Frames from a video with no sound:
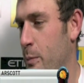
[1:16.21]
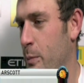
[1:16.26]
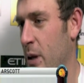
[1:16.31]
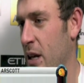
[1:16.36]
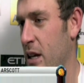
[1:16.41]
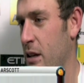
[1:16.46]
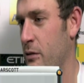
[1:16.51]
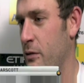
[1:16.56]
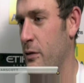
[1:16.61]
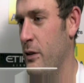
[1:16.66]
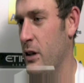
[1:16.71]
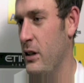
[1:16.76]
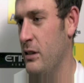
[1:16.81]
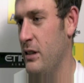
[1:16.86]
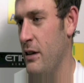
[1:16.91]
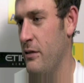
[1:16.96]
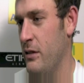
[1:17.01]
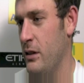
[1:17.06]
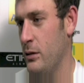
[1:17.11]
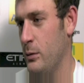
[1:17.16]
playing for
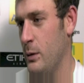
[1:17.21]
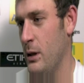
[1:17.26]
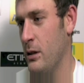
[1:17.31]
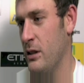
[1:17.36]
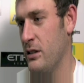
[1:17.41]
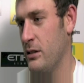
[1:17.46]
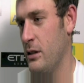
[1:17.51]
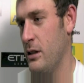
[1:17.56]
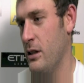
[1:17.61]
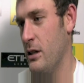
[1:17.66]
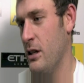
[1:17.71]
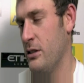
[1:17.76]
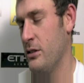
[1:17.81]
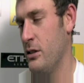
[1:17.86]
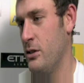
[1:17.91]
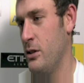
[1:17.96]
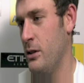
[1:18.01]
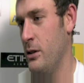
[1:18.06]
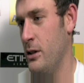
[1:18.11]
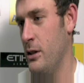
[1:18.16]
Devon as well as
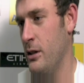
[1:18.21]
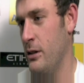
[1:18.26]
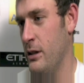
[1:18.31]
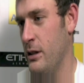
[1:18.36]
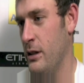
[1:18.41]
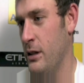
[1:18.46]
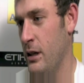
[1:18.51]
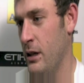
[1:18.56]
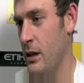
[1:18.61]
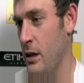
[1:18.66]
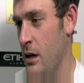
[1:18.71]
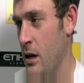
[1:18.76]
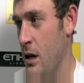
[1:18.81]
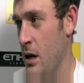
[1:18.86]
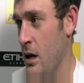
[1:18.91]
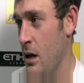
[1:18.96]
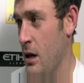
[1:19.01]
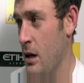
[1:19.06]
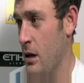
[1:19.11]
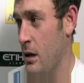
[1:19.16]
a junior and
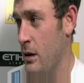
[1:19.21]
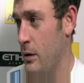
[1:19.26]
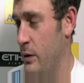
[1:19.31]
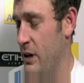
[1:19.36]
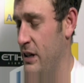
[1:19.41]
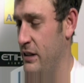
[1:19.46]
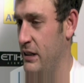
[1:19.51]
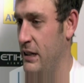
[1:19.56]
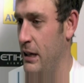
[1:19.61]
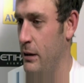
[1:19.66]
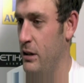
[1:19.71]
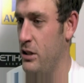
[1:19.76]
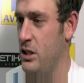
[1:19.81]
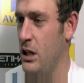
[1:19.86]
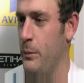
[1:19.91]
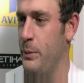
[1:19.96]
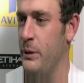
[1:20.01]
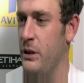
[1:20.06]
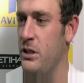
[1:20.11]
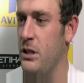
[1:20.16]
in the county
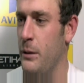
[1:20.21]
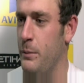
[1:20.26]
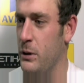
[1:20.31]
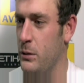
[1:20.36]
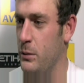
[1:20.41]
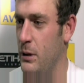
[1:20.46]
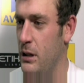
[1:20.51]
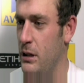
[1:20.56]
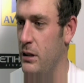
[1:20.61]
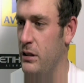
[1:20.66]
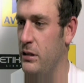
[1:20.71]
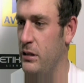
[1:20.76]
championship as well.